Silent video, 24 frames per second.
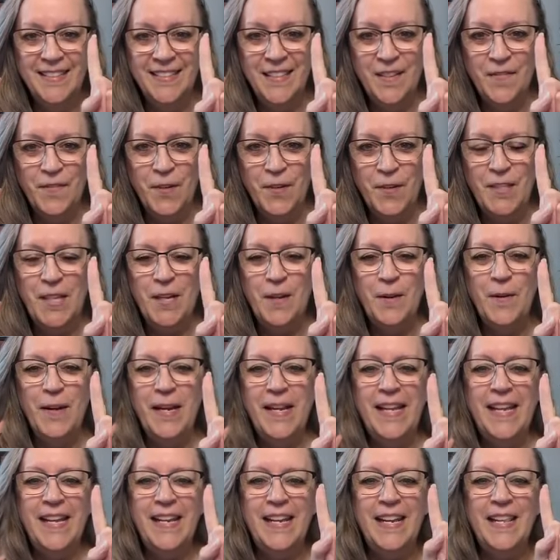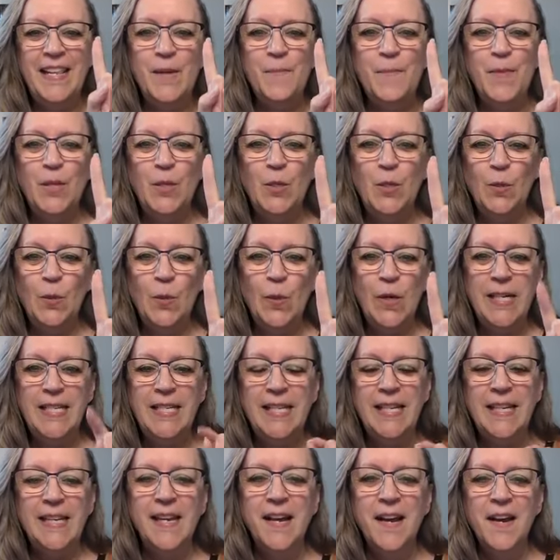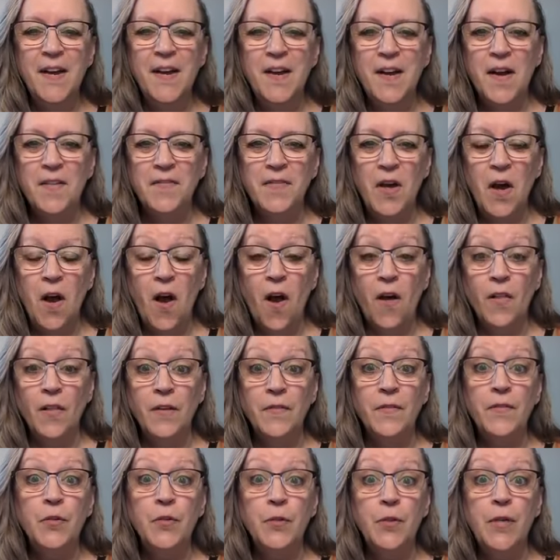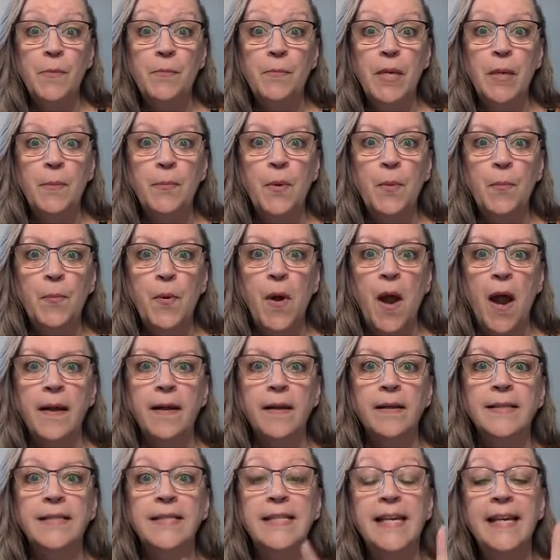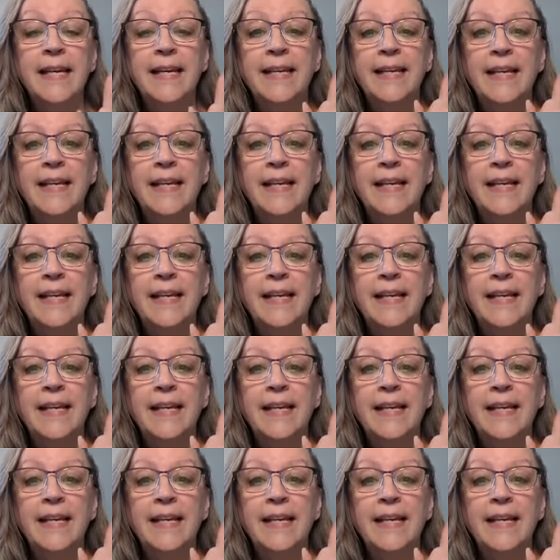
the first ingredient in the majority of the olive tree people products.